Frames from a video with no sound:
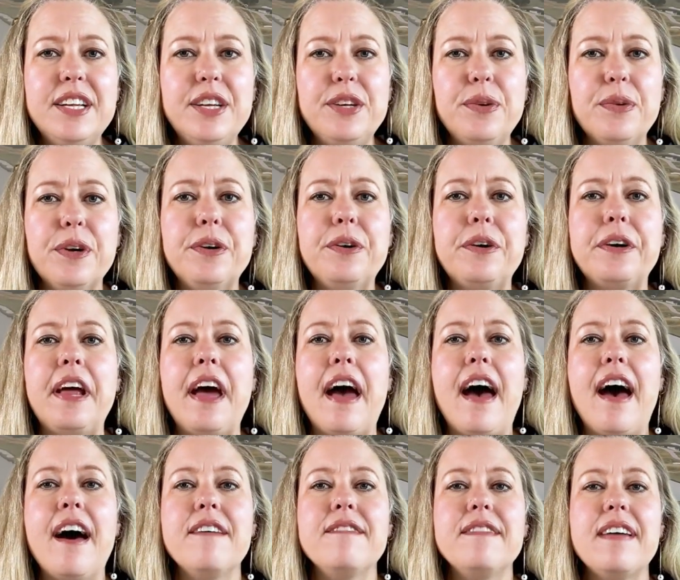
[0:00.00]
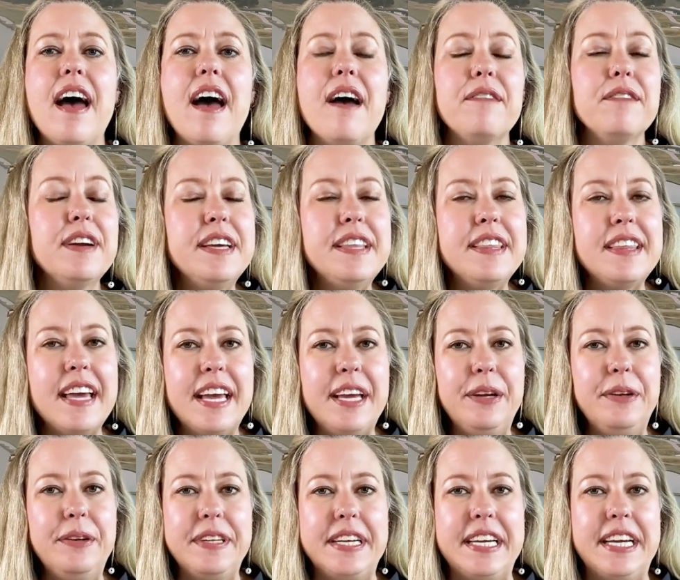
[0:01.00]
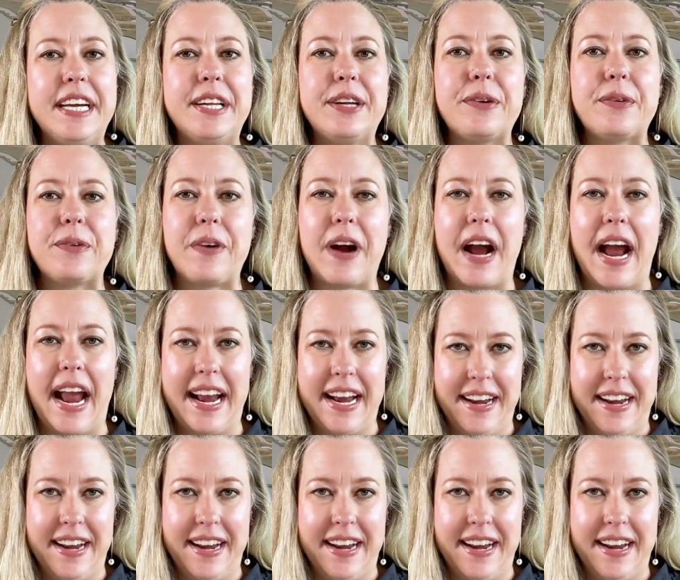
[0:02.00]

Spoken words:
you are going to have everything you need right